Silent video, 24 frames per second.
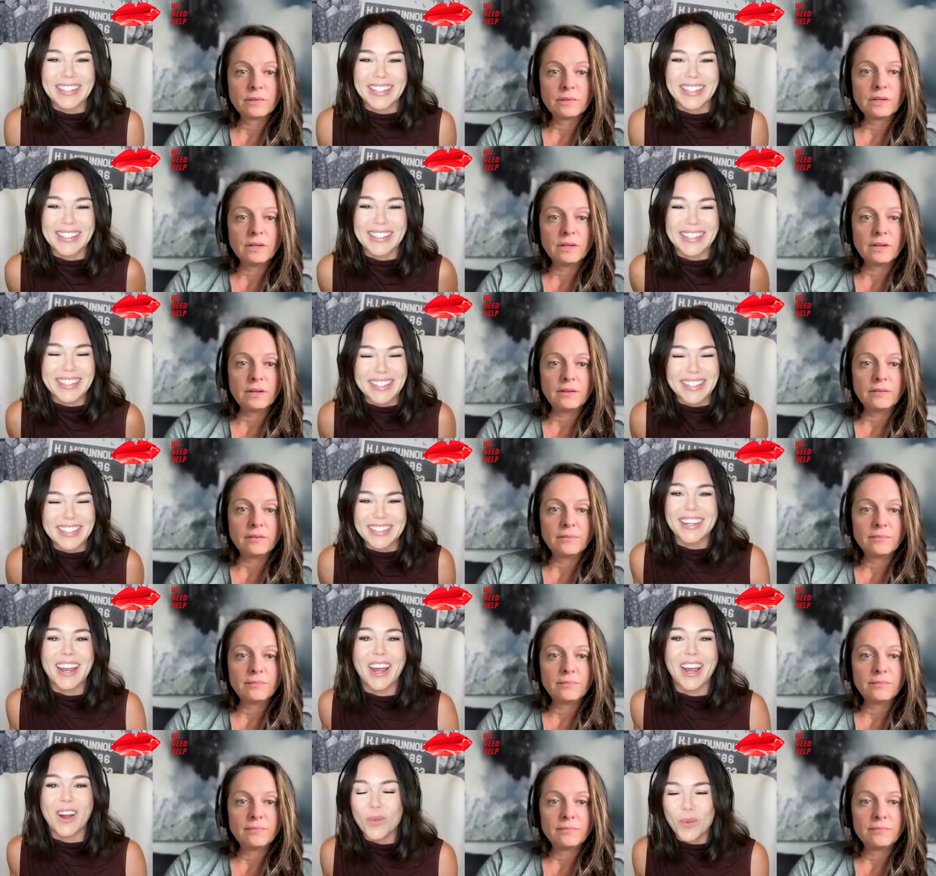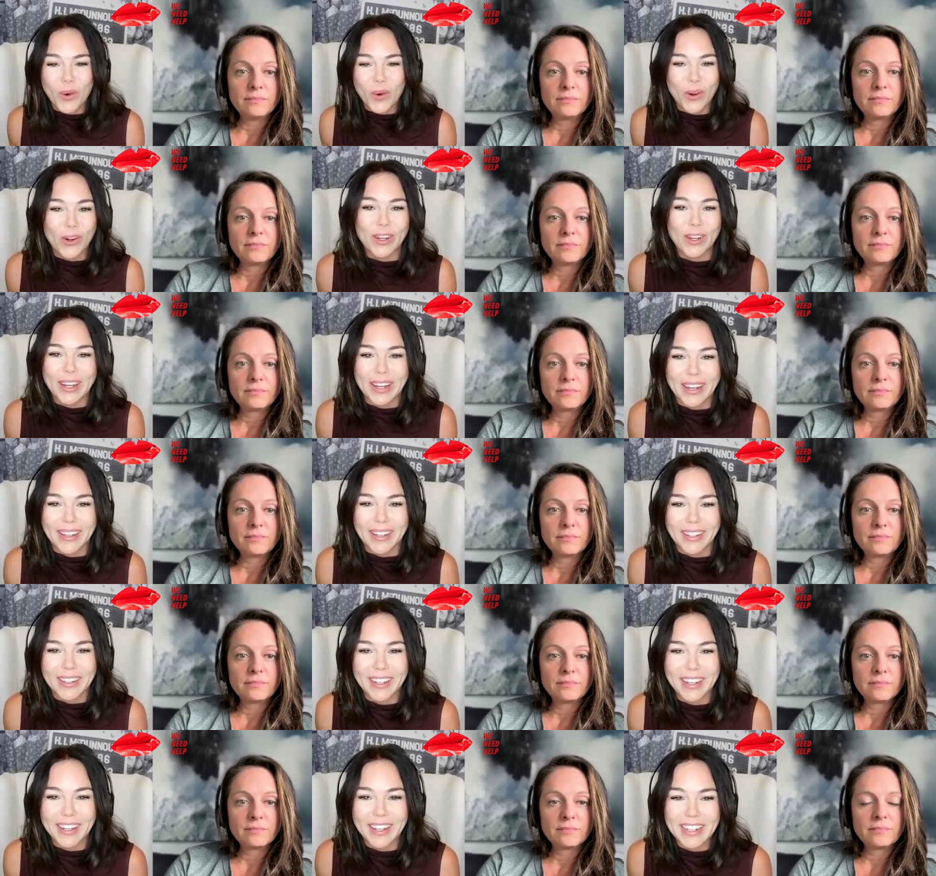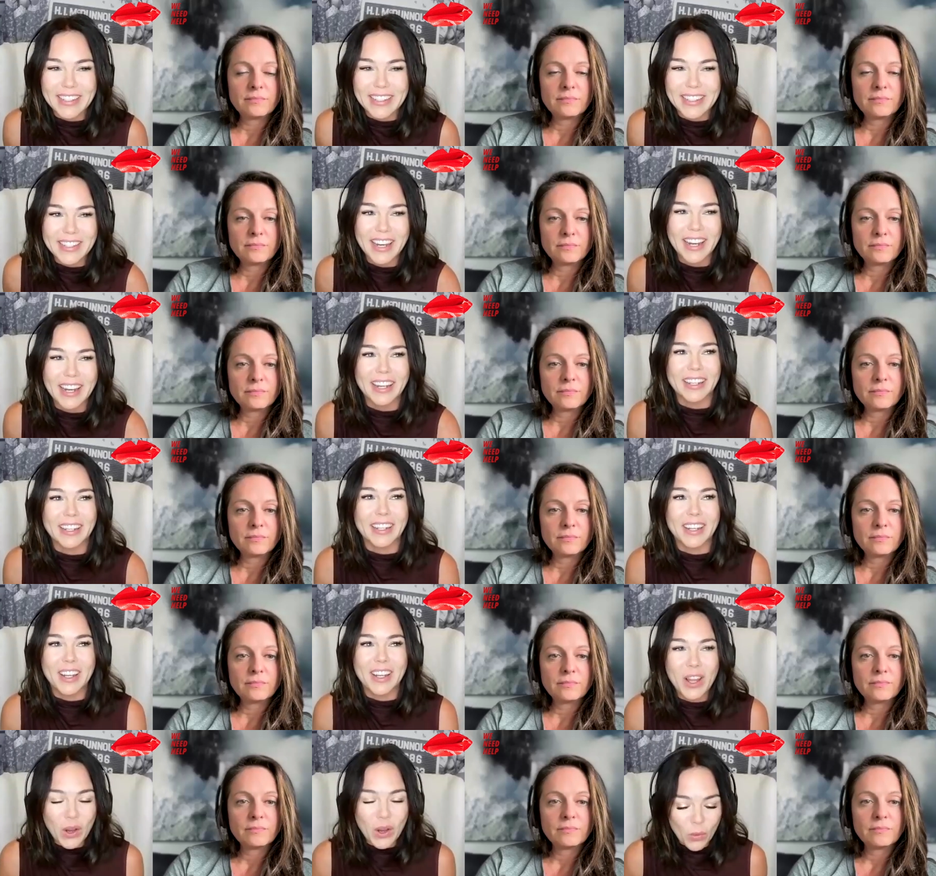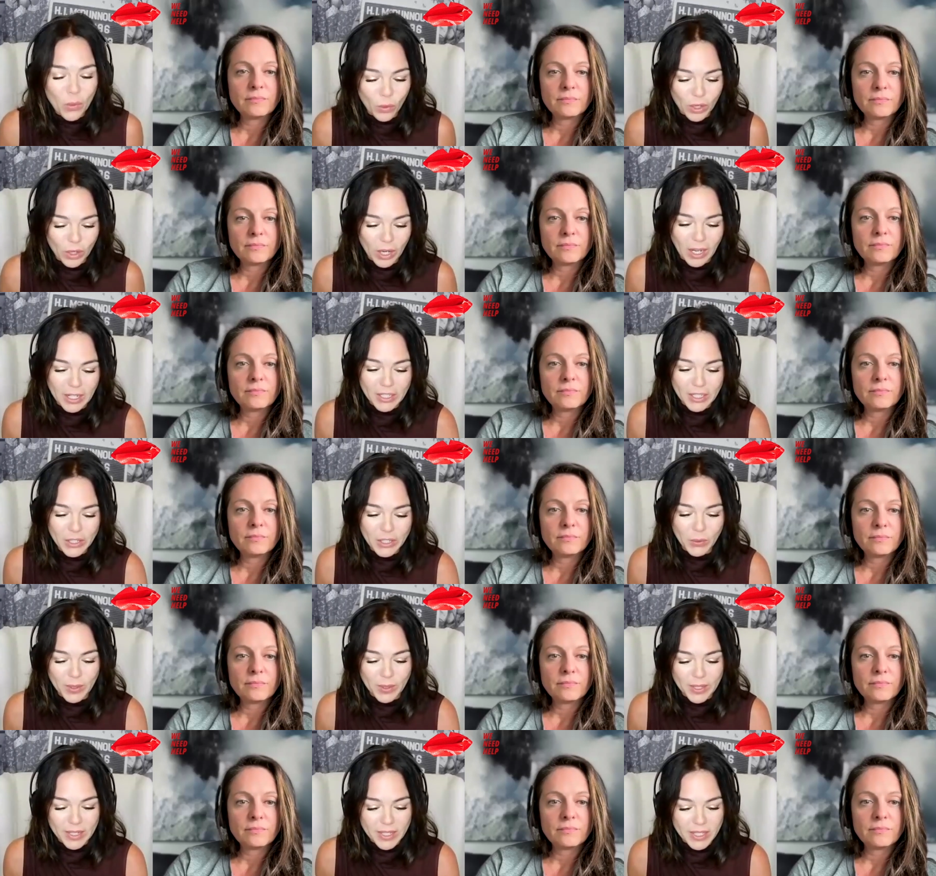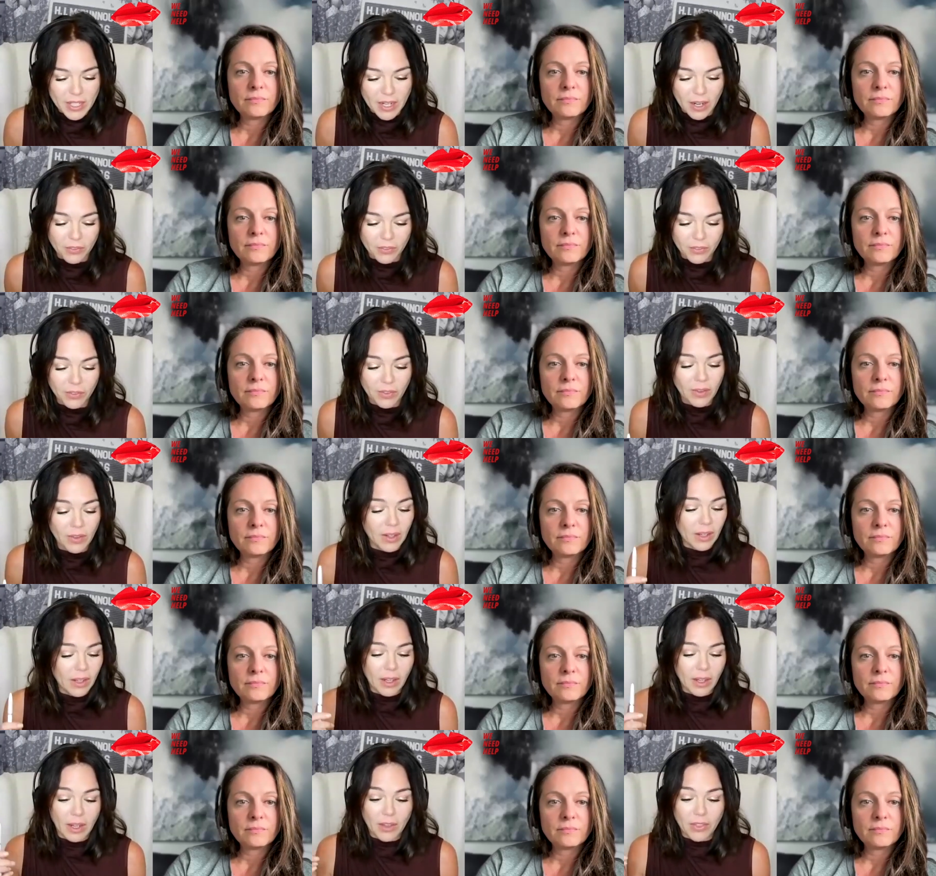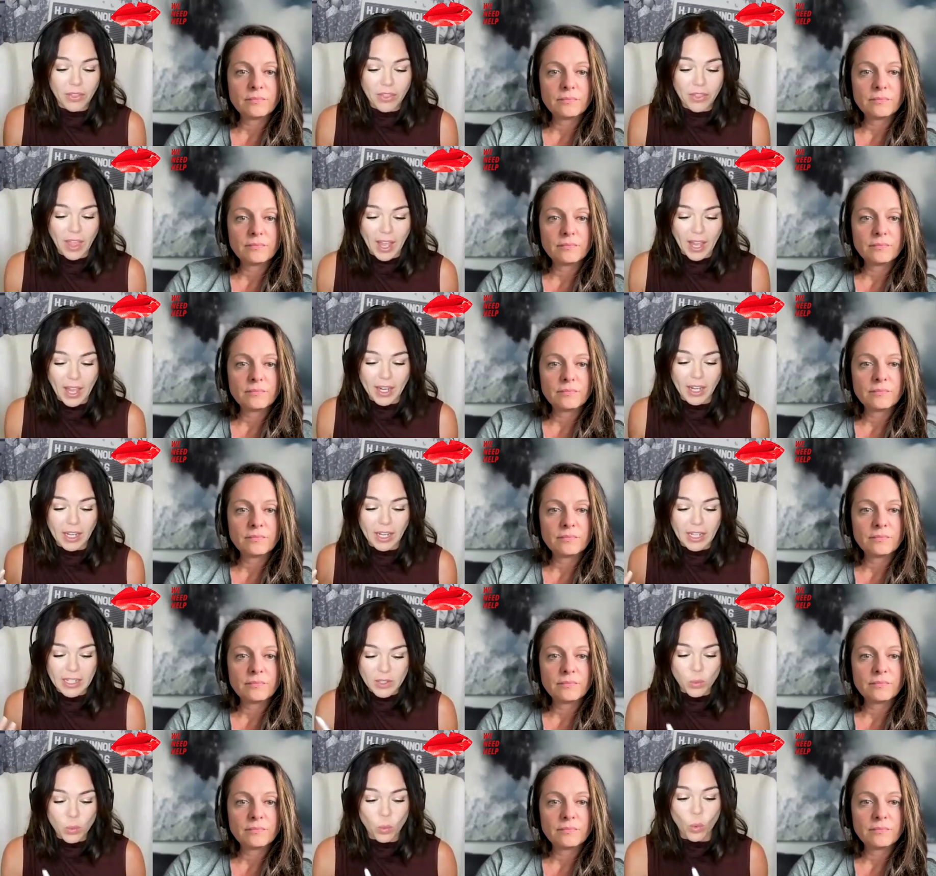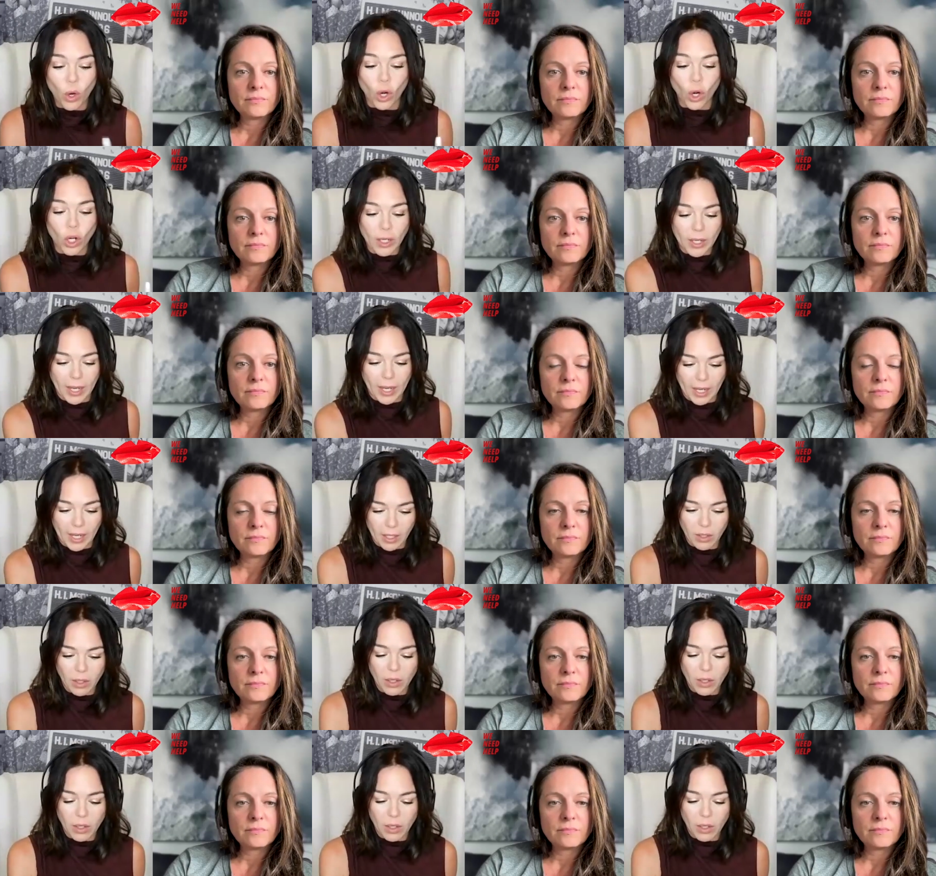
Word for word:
Speaker 1: it's just not working it's not we're not doing stuff that is working